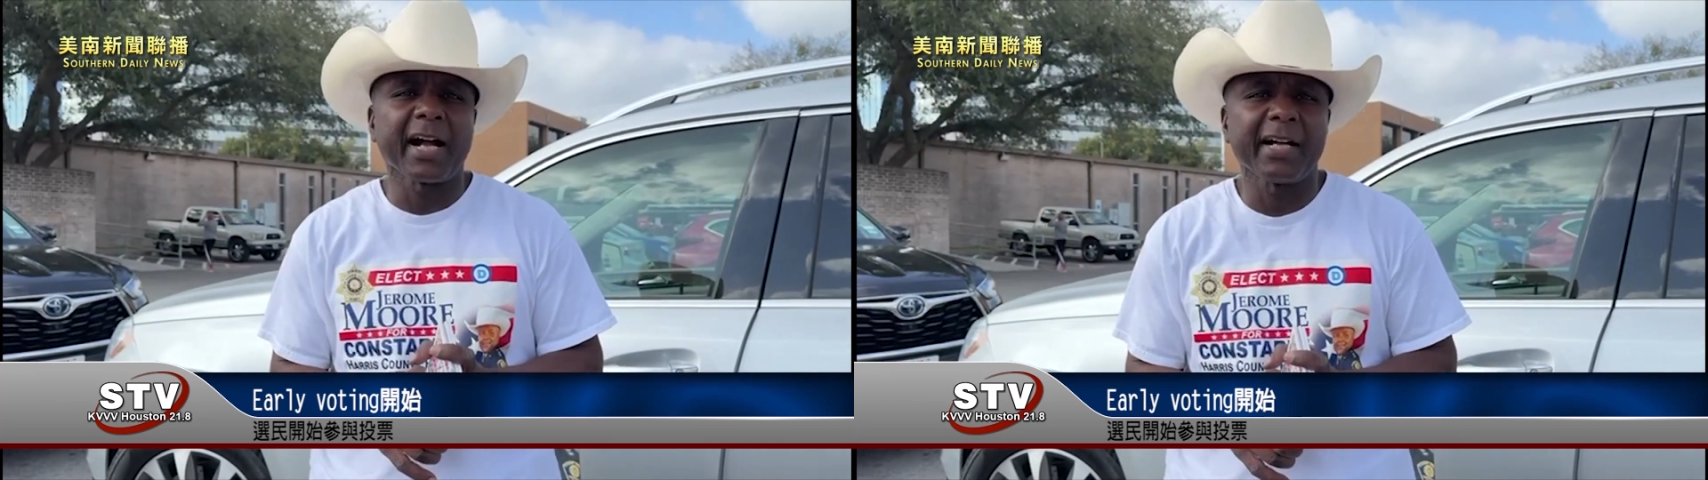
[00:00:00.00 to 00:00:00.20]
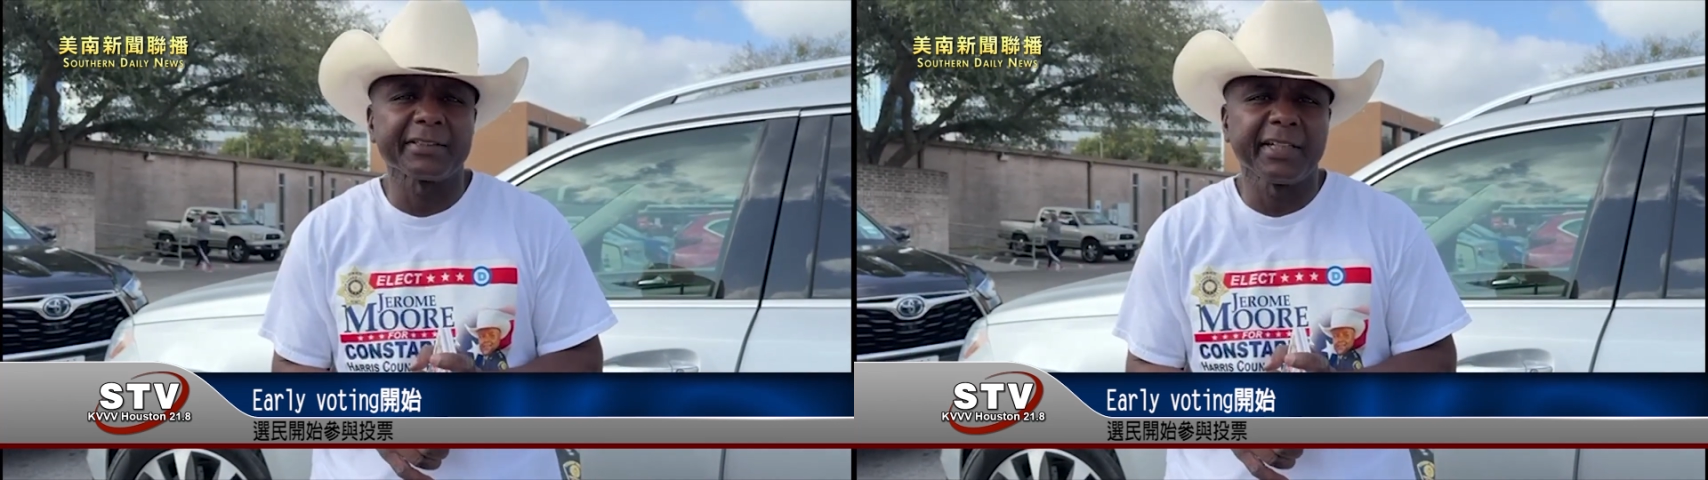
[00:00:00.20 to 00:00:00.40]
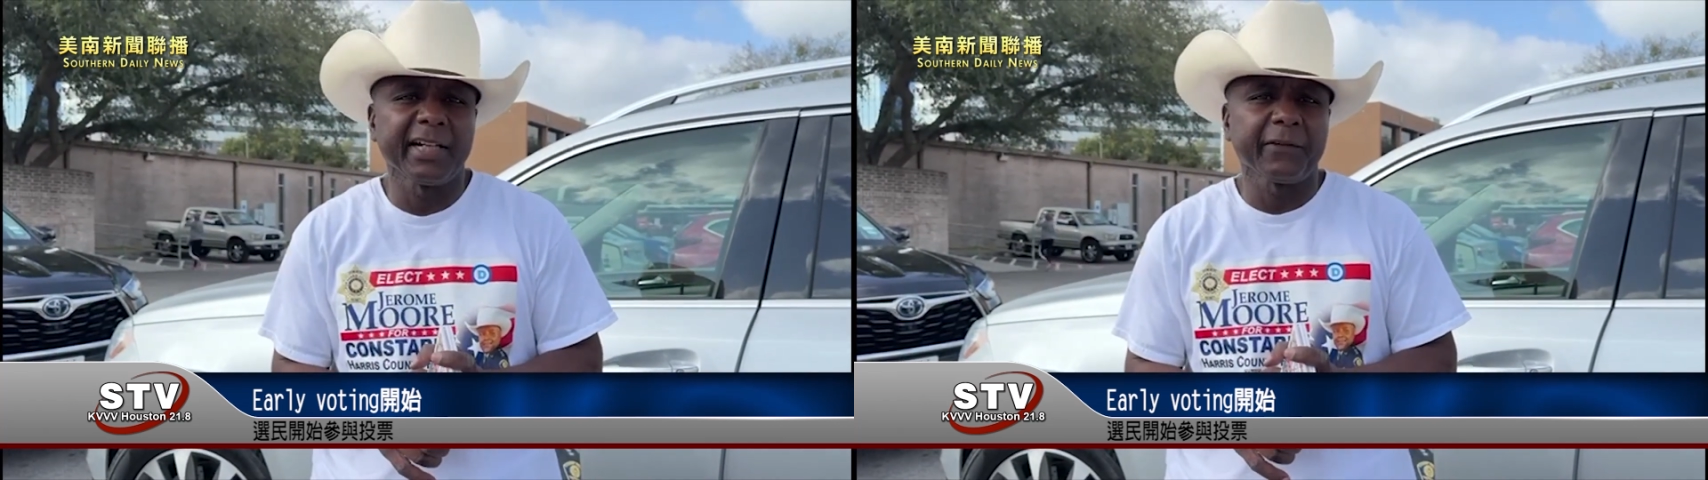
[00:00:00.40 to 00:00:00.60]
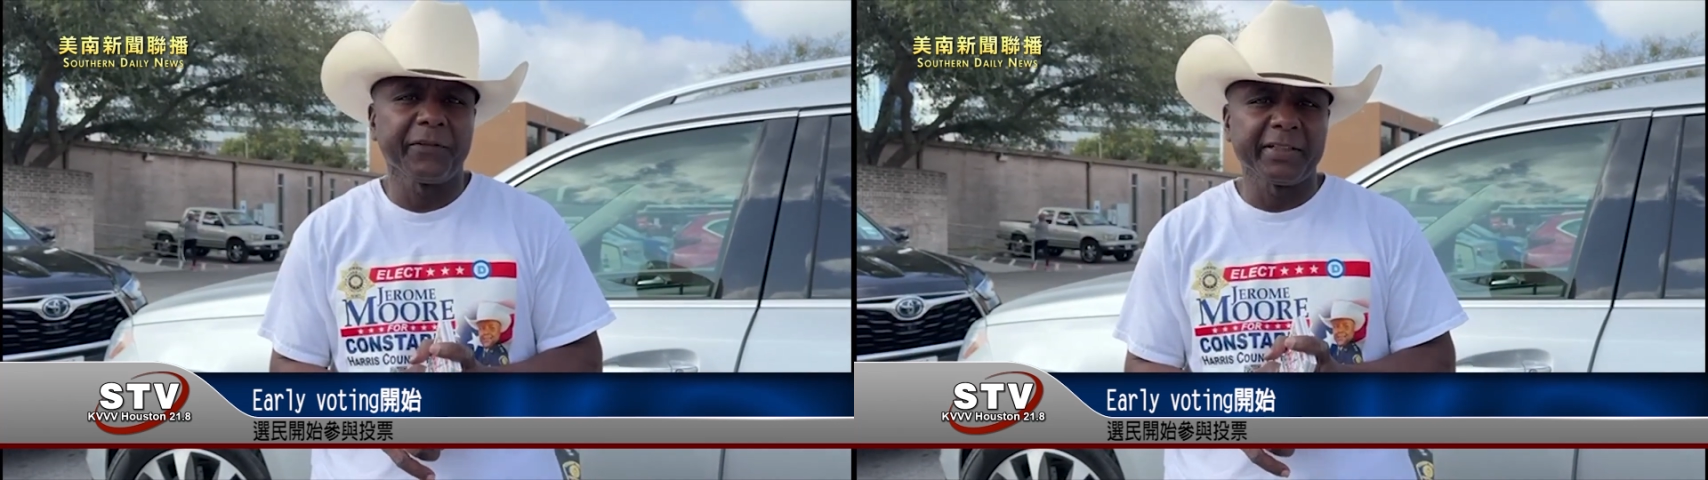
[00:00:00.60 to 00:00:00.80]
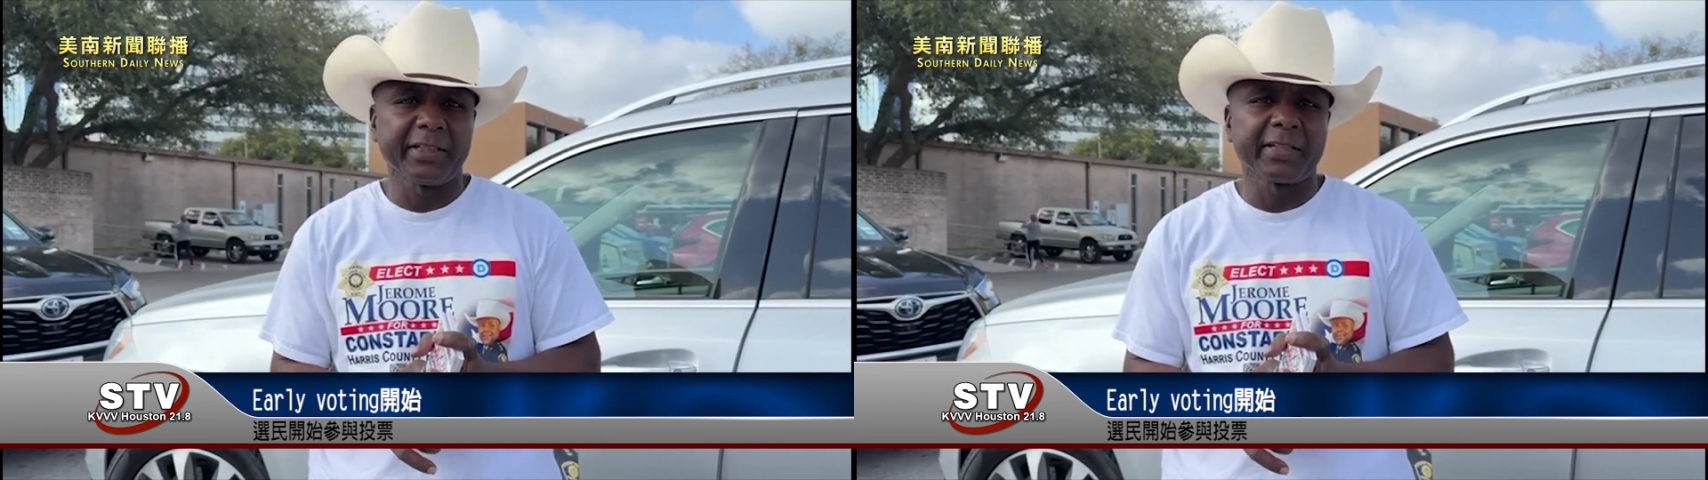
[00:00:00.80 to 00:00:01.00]
I-10,
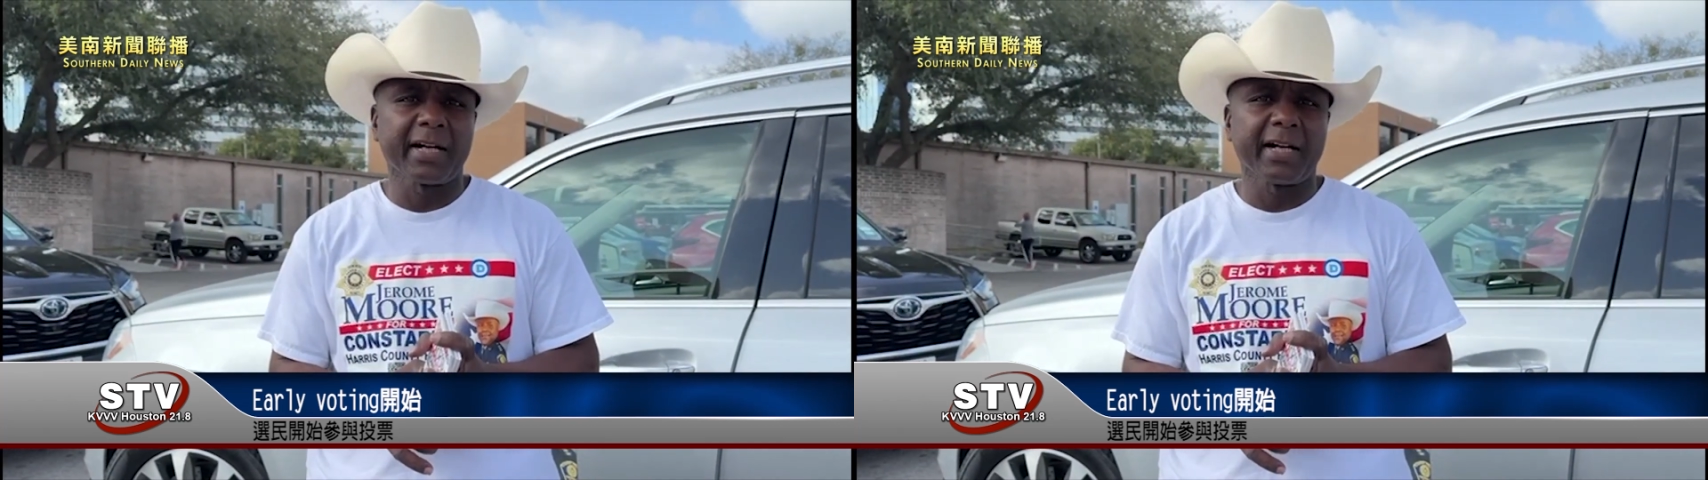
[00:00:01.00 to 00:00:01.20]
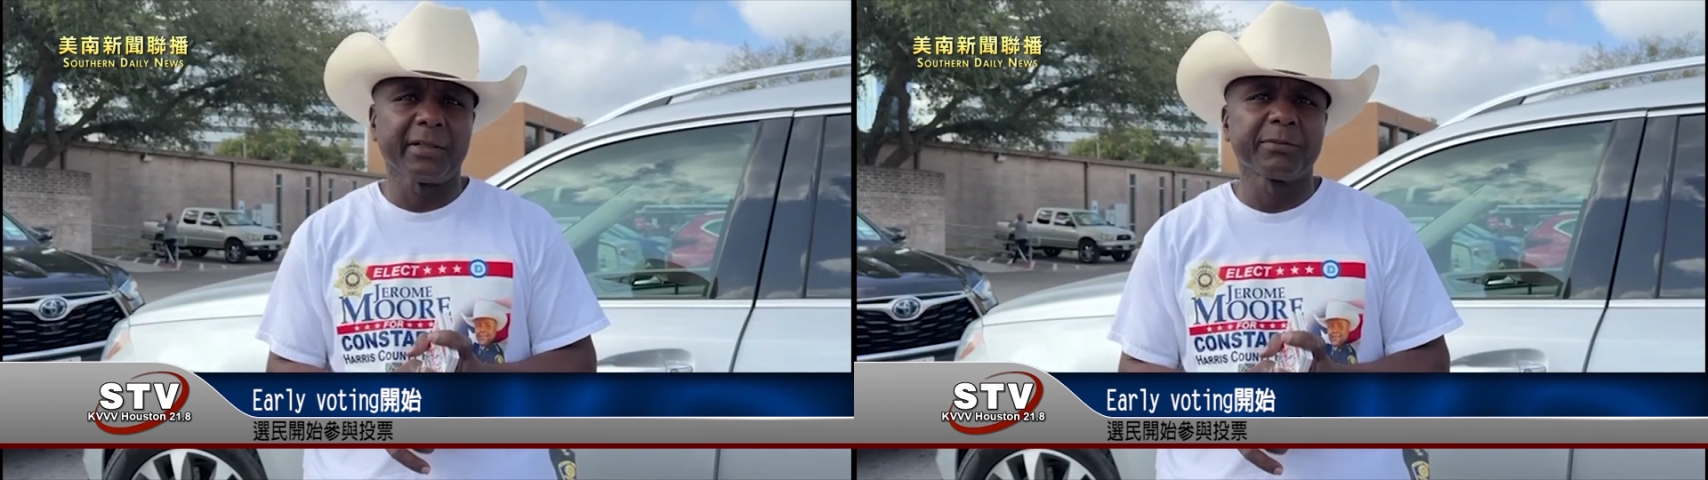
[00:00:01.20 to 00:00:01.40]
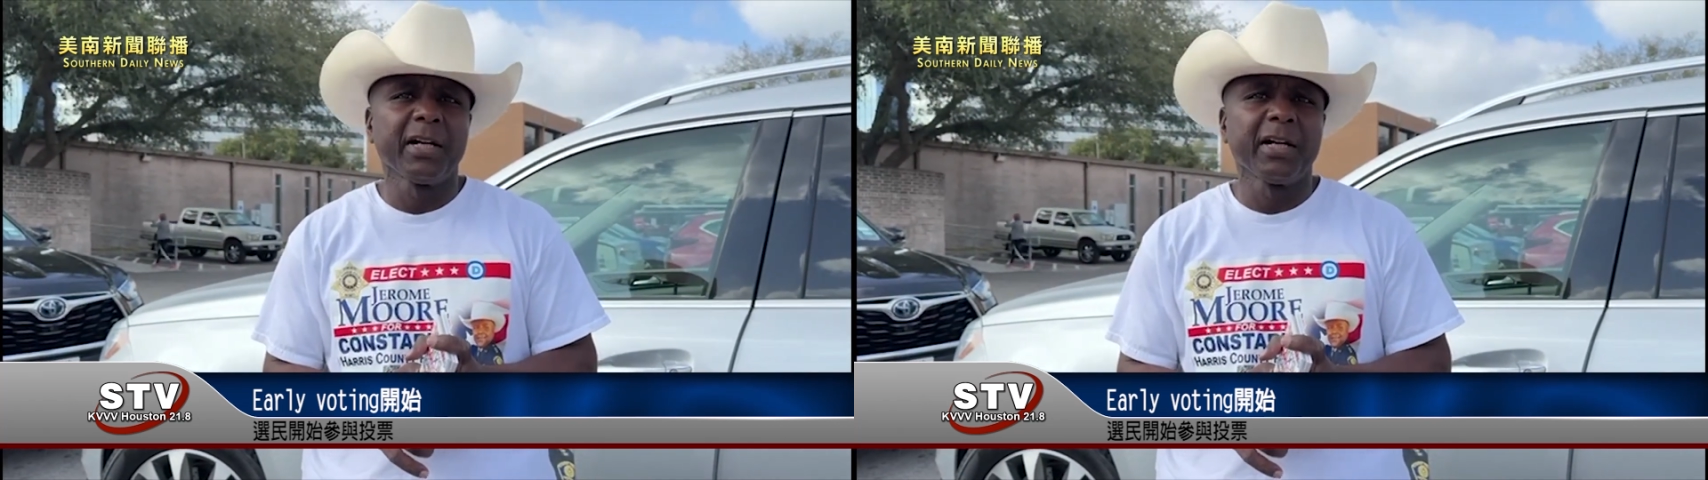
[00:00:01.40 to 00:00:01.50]
59,